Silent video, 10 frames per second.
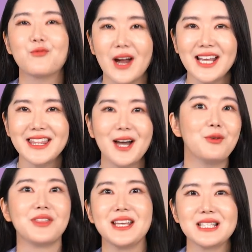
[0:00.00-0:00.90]
right now,
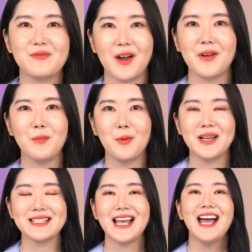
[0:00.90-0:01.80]
this very
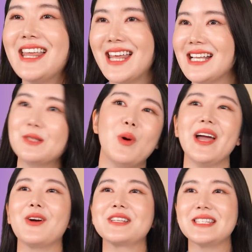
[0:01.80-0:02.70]
moment. That's why
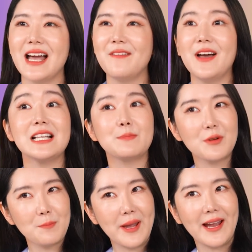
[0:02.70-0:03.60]
our staff has
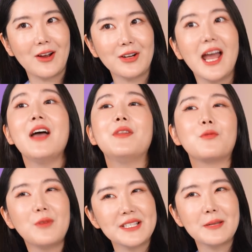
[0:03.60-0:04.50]
prepared the
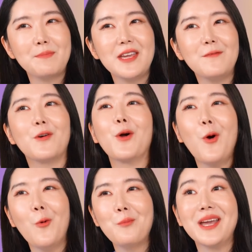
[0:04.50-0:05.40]
recipe for
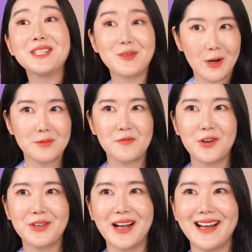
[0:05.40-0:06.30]
homemade scrubs for
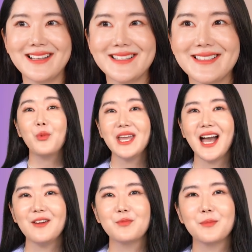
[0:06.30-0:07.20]
you guys. We
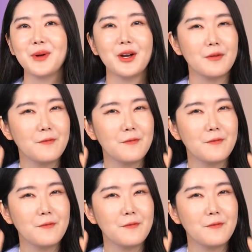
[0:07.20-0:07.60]
have prepared